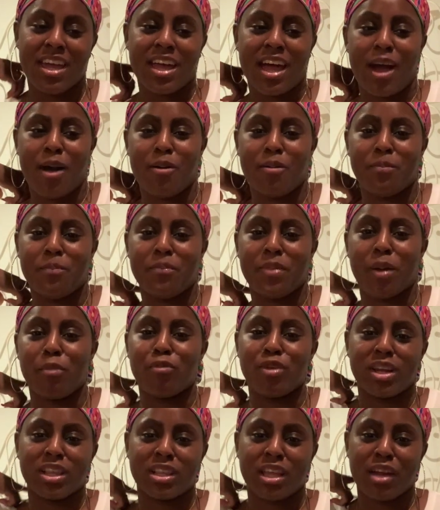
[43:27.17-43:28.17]
I'm
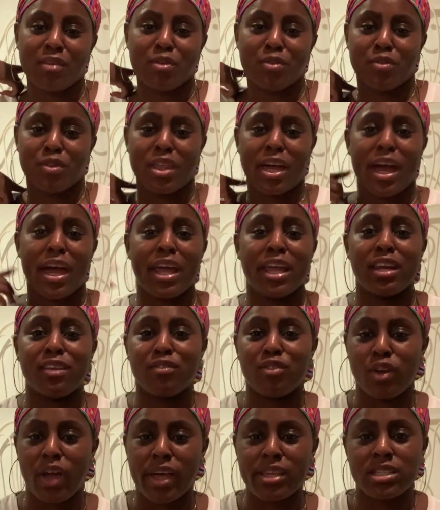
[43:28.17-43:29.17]
really thankful for that. And if
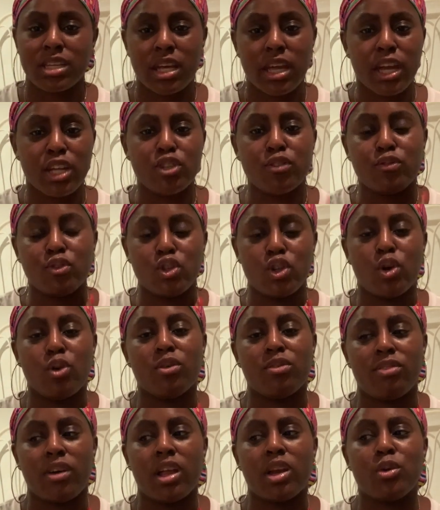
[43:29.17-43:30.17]
you guys, again, if you don't
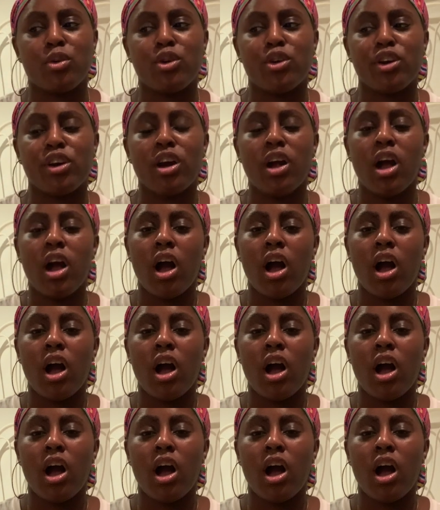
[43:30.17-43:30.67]
follow her